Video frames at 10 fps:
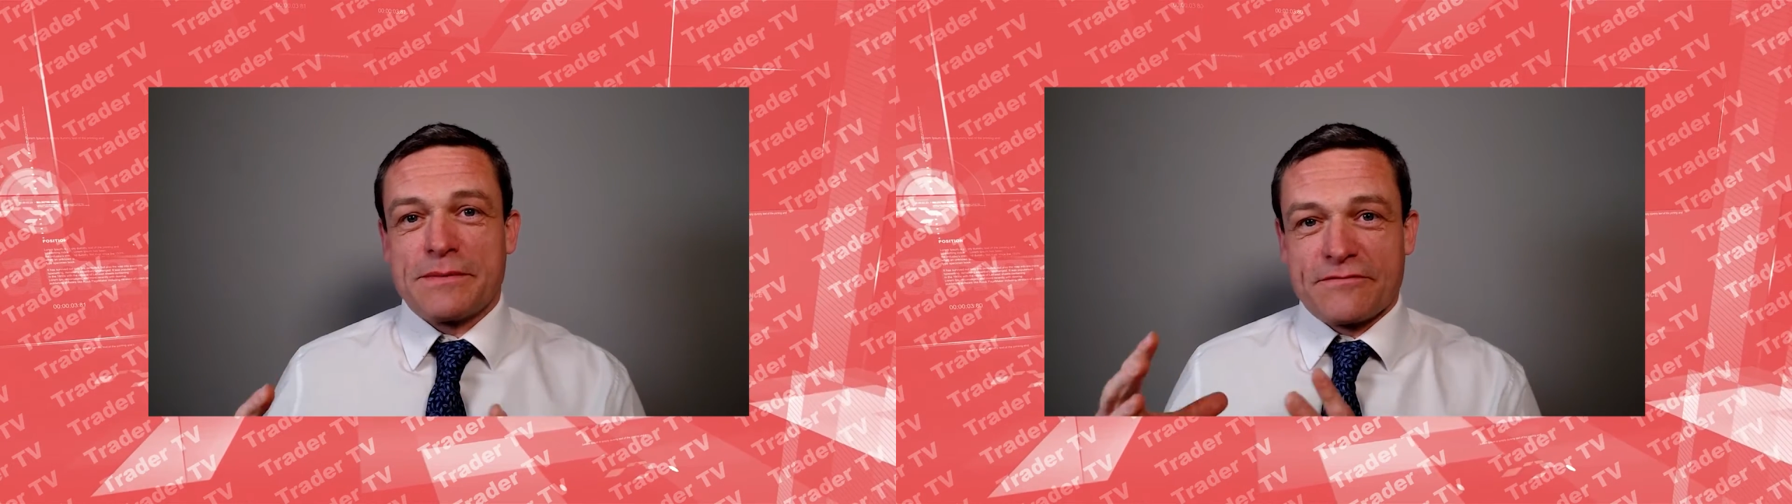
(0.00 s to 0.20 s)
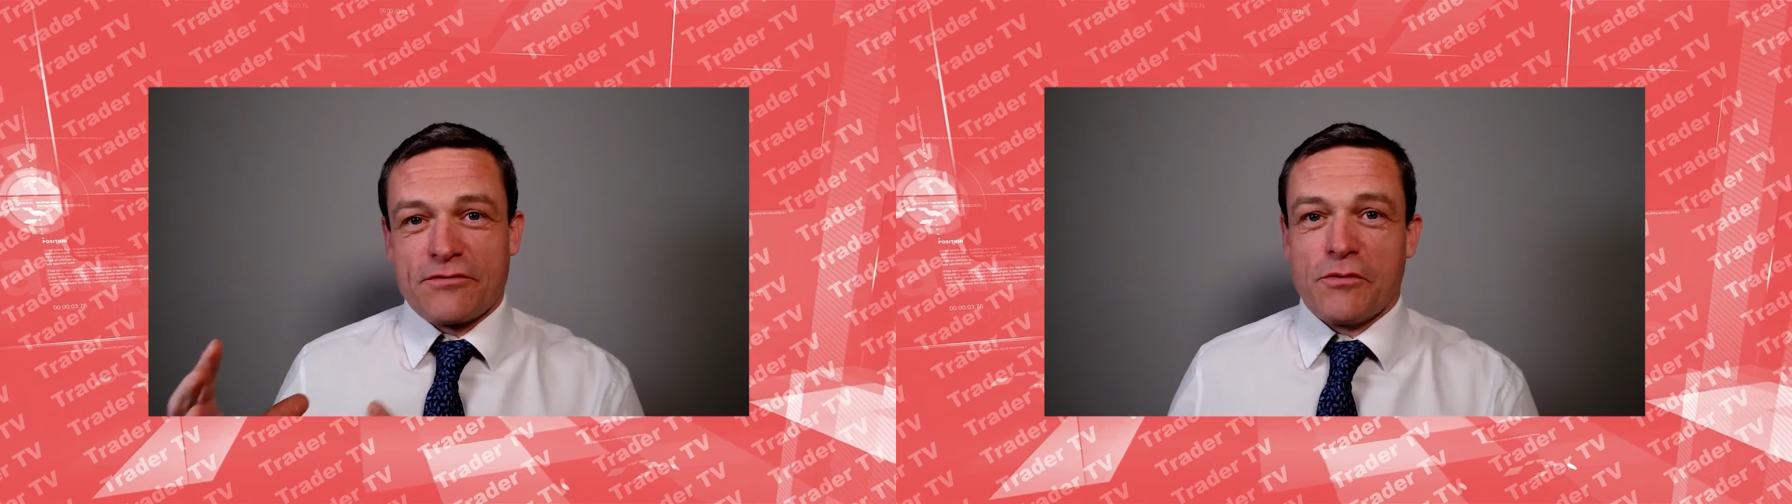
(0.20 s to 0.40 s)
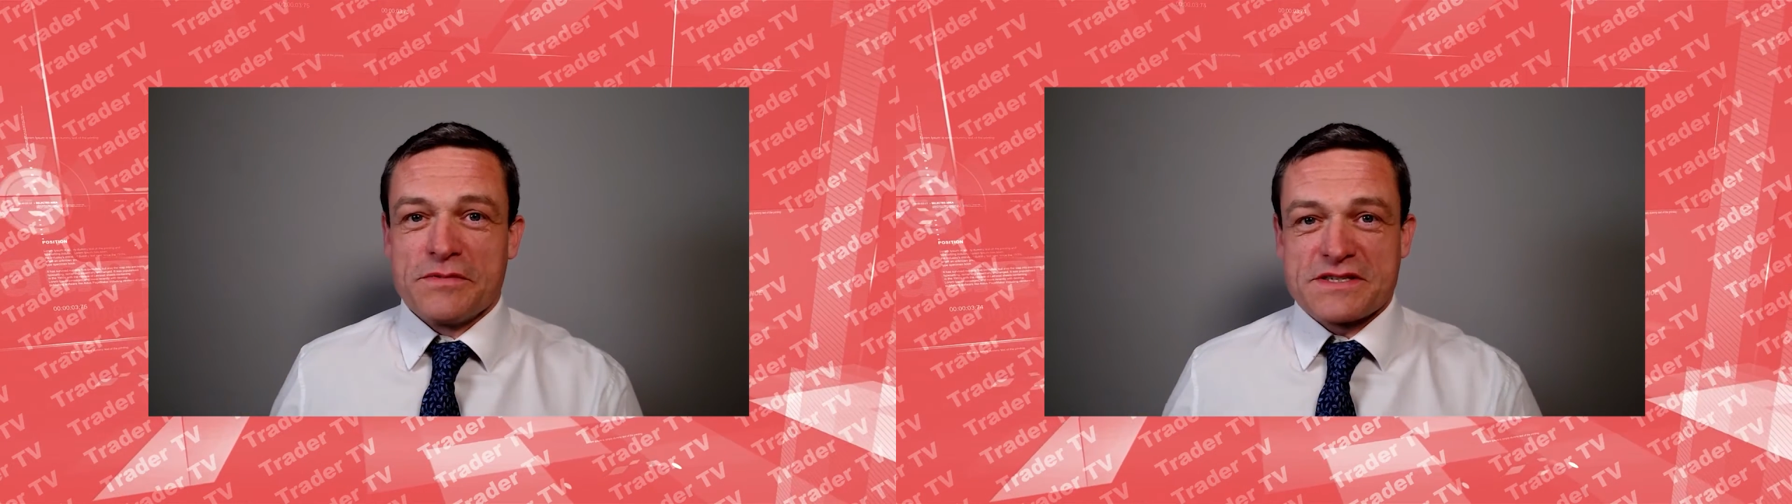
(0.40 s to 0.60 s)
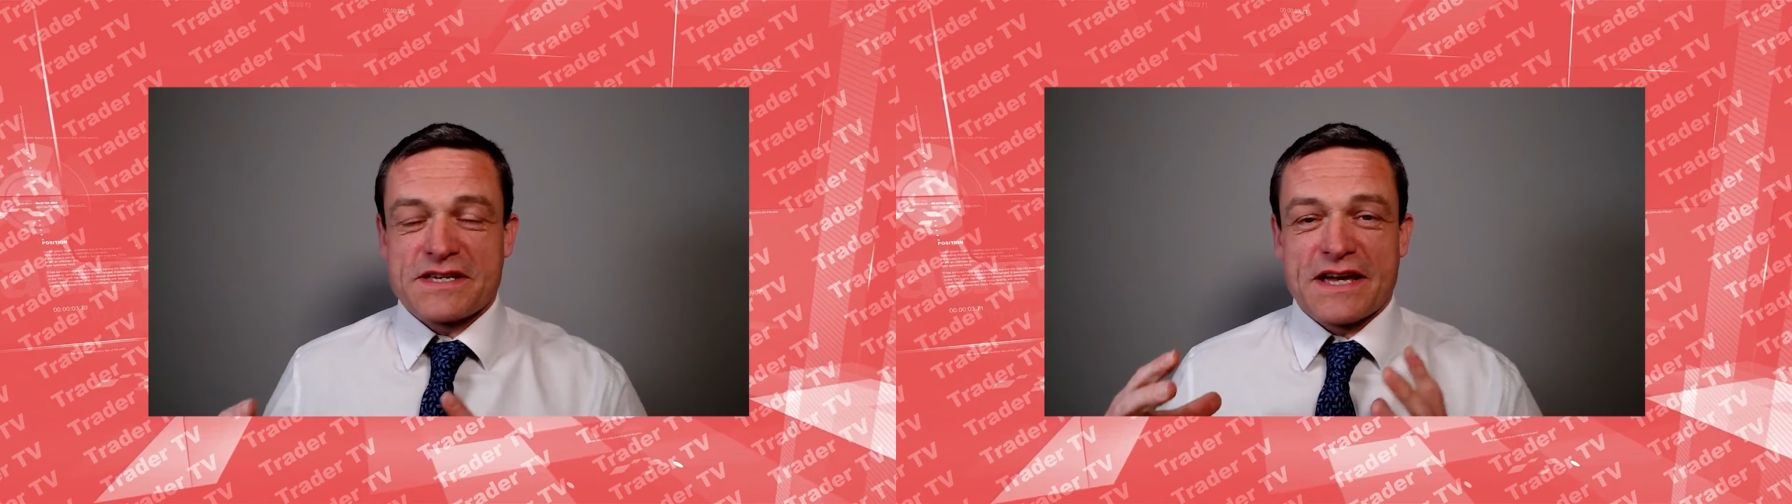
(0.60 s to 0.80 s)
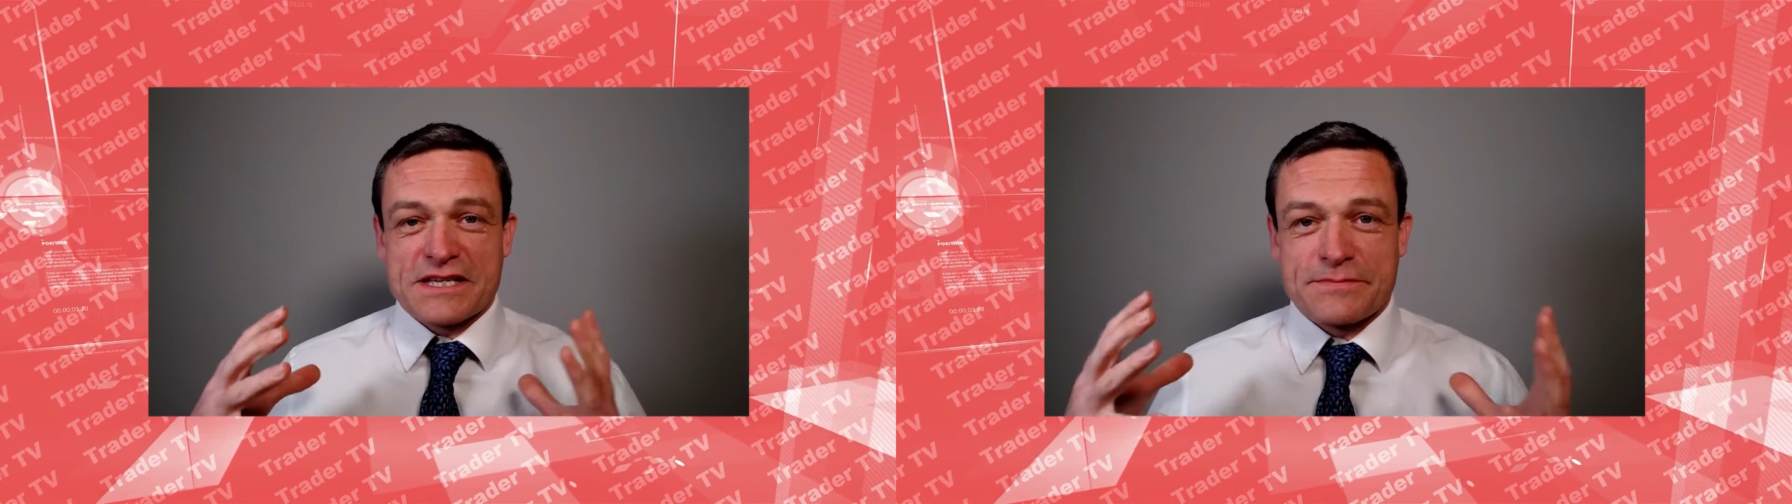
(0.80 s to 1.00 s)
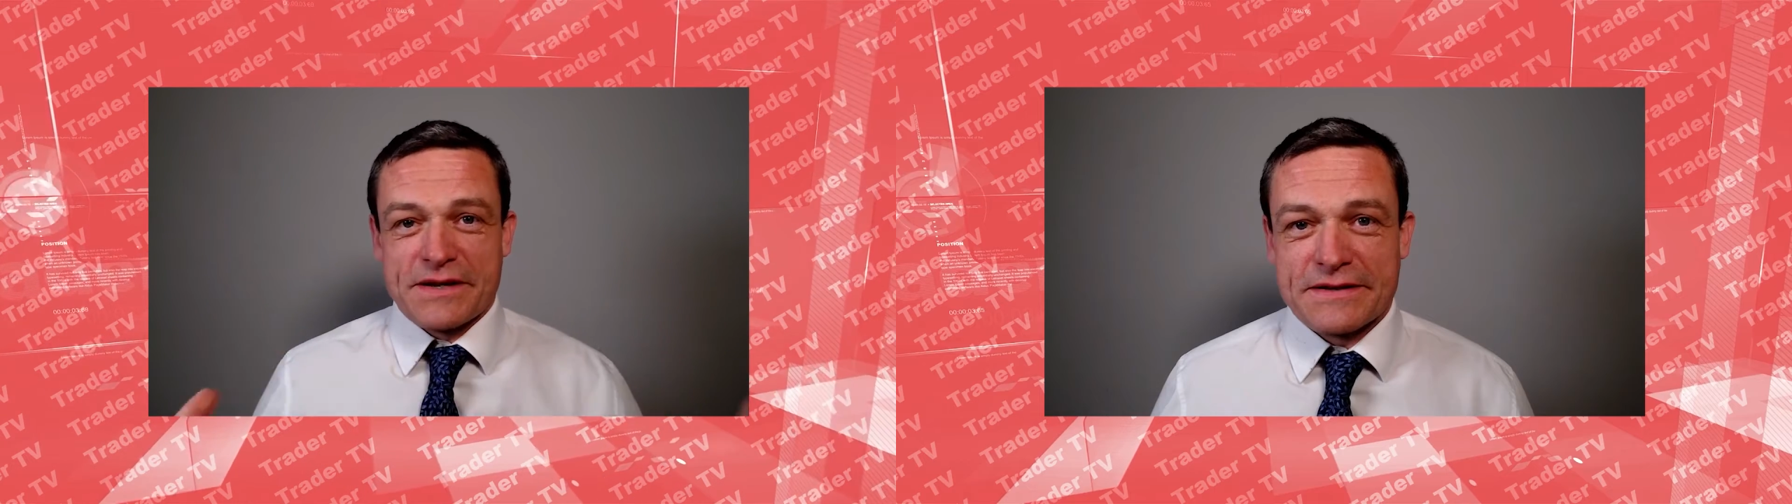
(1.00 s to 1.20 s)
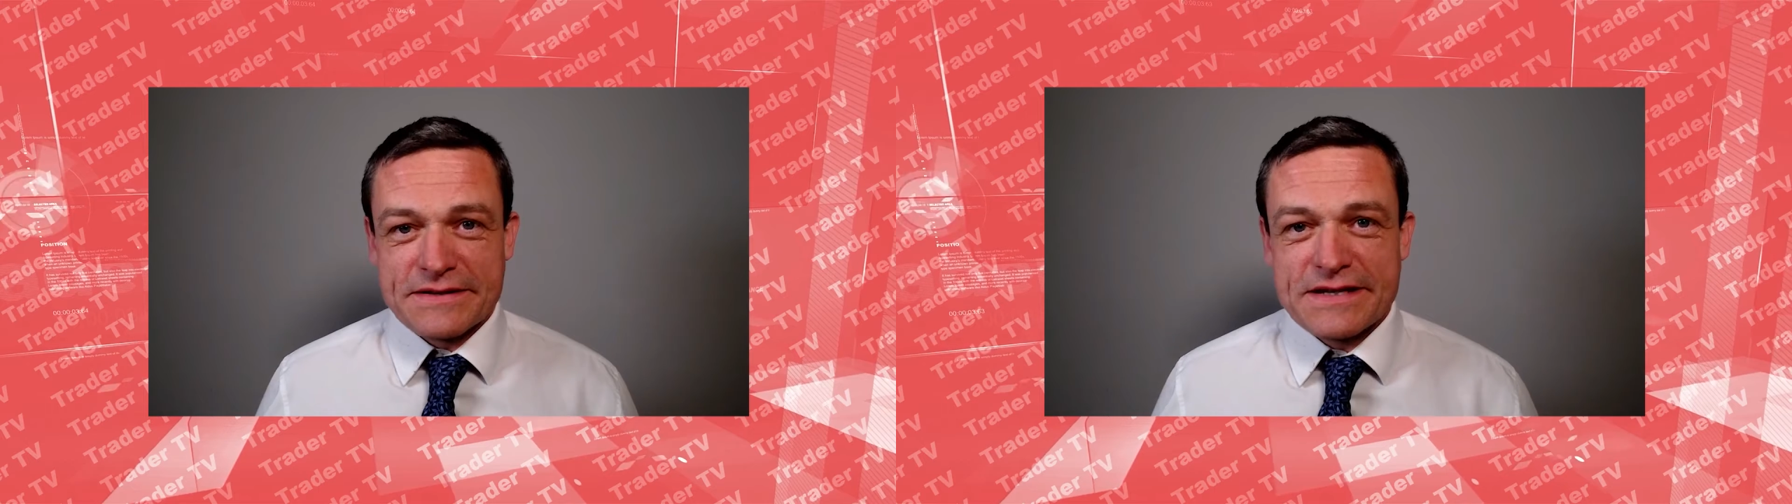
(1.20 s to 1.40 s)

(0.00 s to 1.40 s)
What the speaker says: performance has been.